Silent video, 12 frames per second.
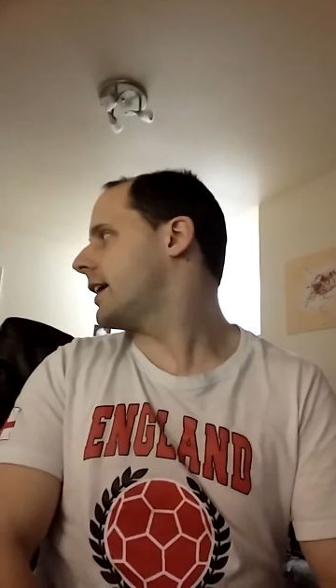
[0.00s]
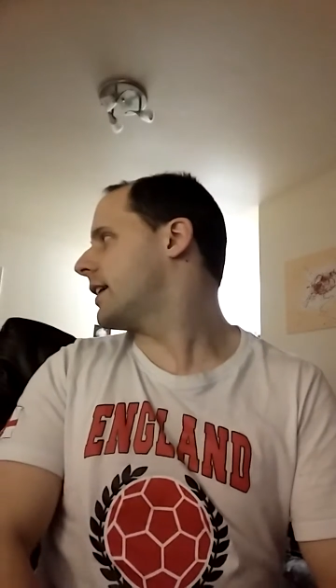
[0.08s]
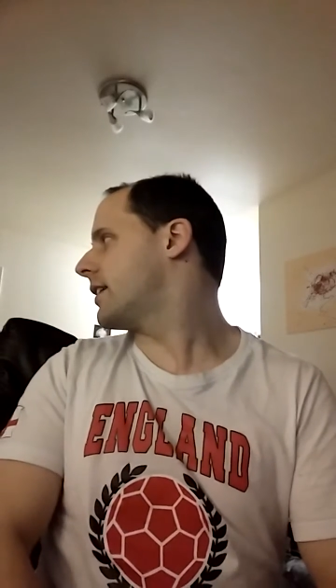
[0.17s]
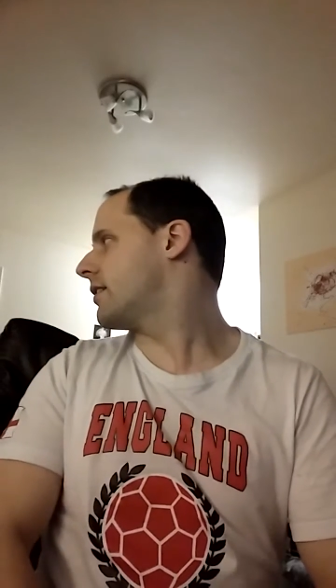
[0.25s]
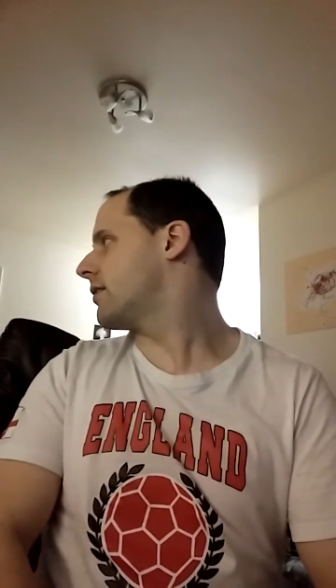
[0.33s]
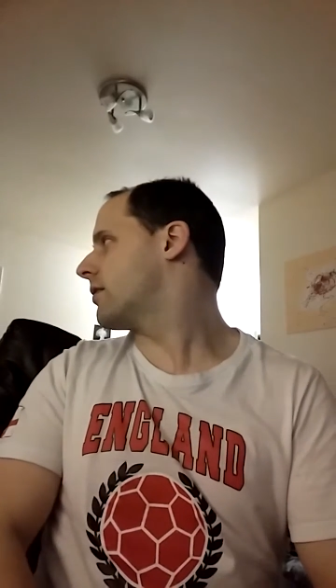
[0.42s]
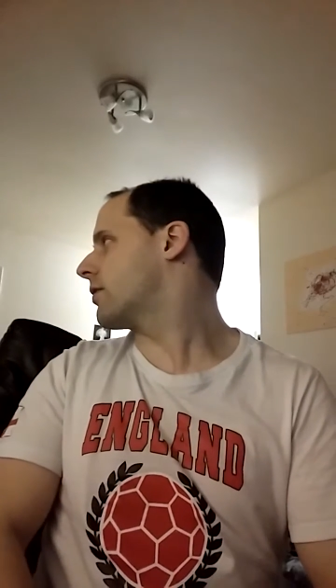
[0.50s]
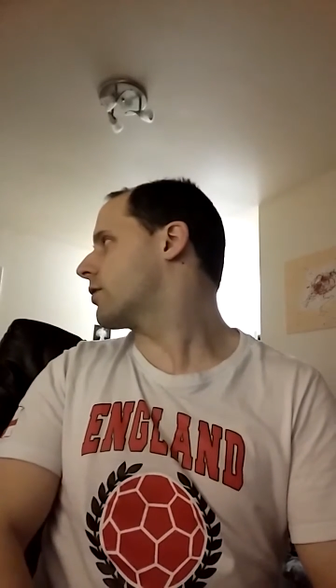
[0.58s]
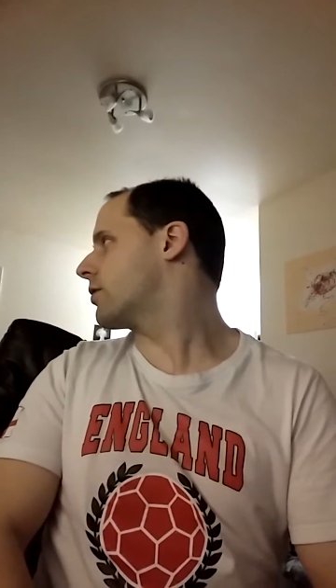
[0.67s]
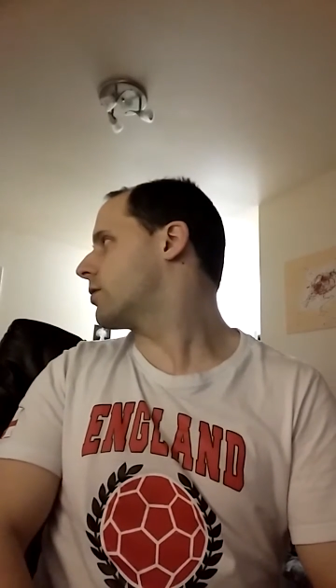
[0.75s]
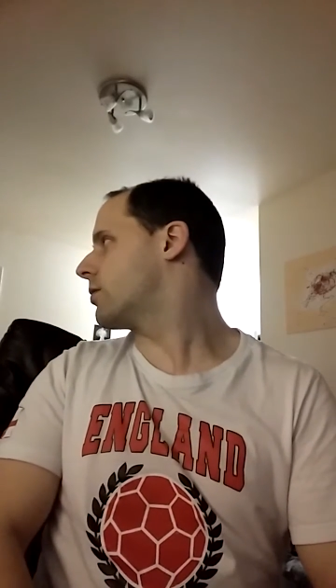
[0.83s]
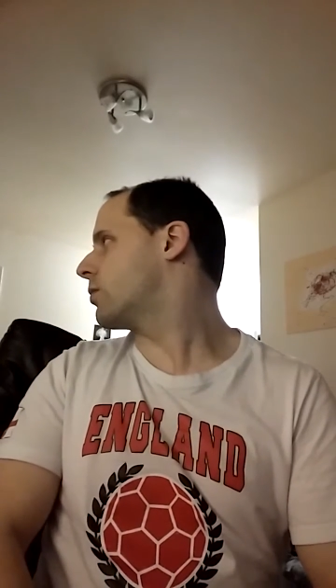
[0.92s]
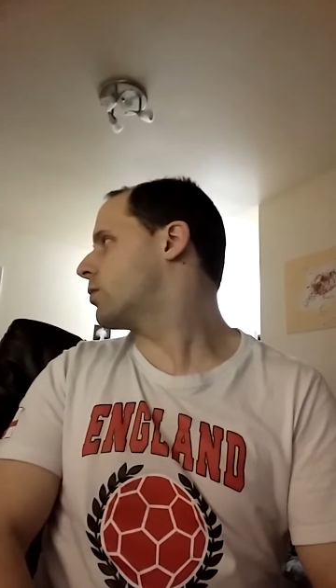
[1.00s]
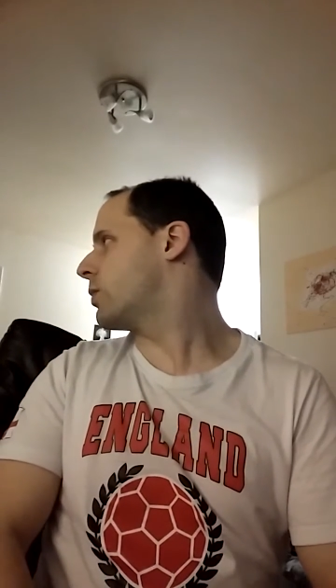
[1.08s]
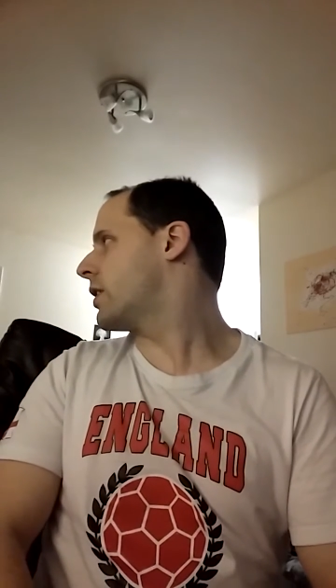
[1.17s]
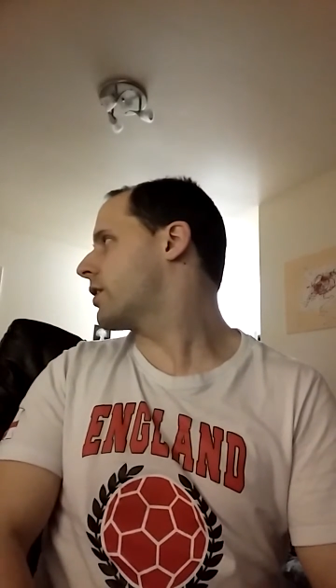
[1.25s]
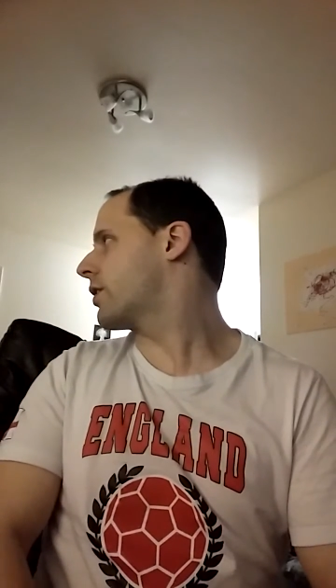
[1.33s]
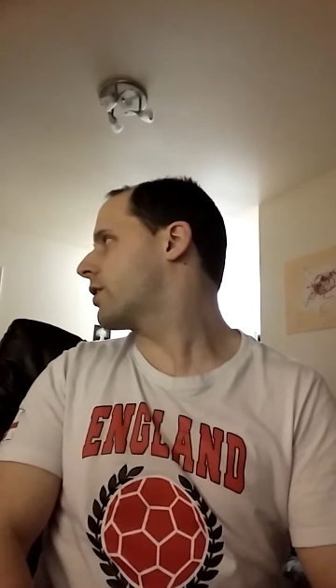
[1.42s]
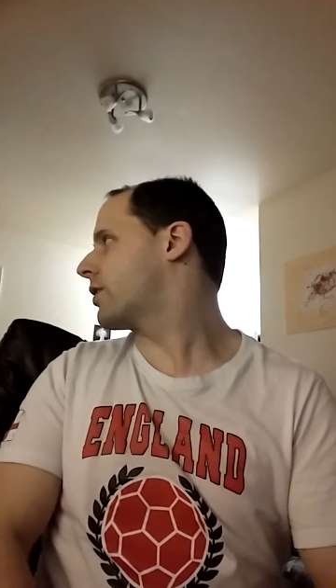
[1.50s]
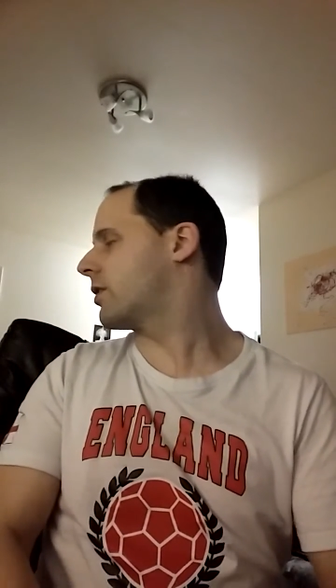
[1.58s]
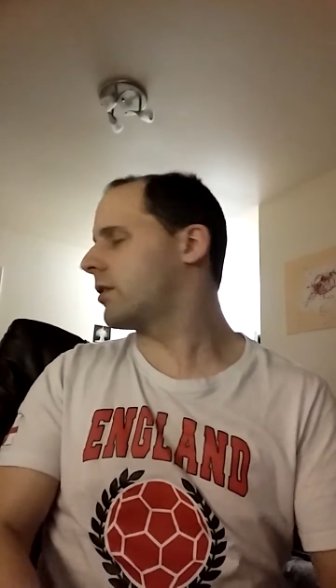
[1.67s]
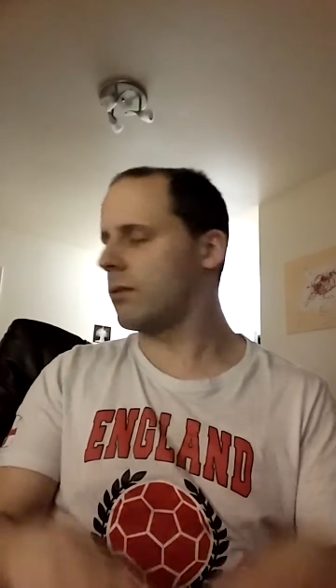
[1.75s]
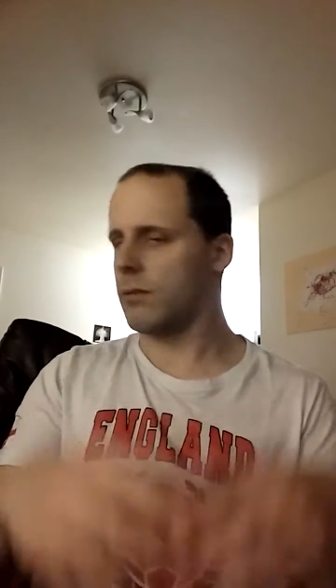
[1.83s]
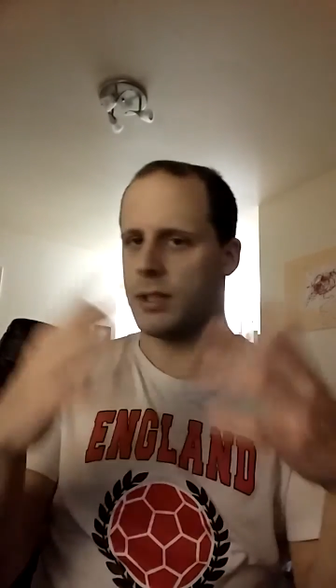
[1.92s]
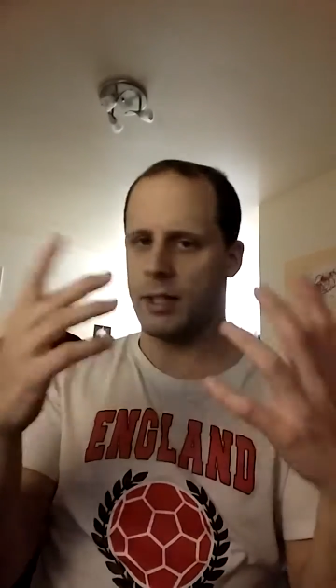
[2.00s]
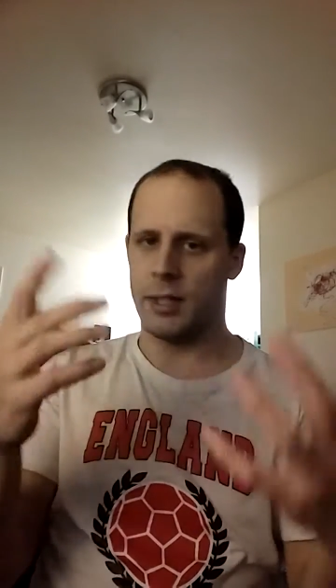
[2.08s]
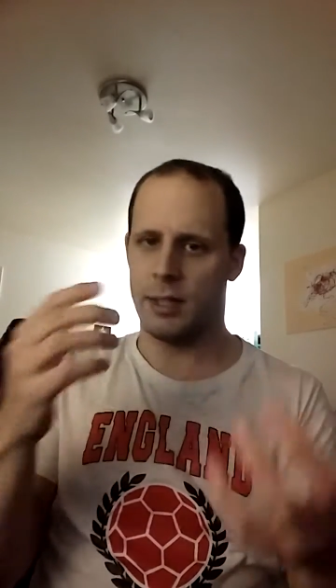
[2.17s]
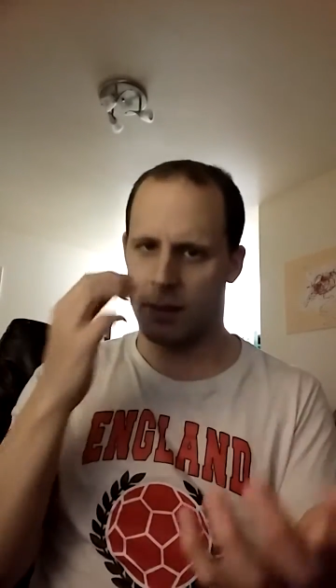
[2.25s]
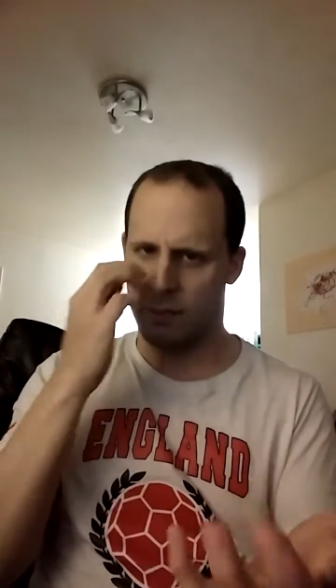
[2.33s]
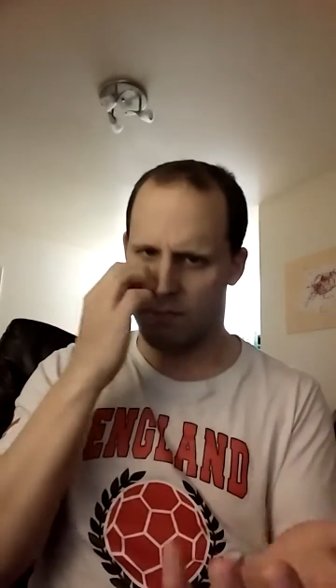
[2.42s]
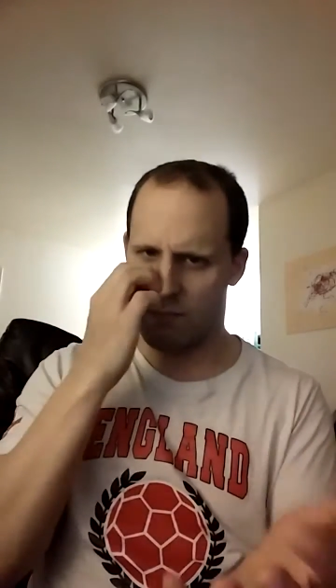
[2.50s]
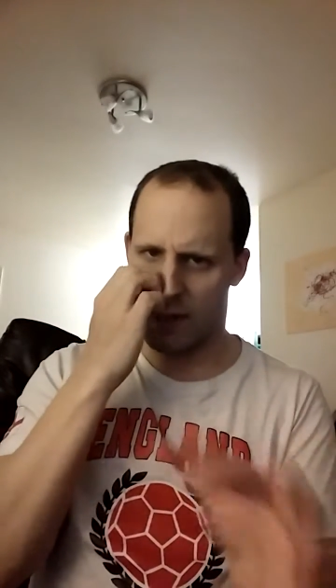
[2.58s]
and with the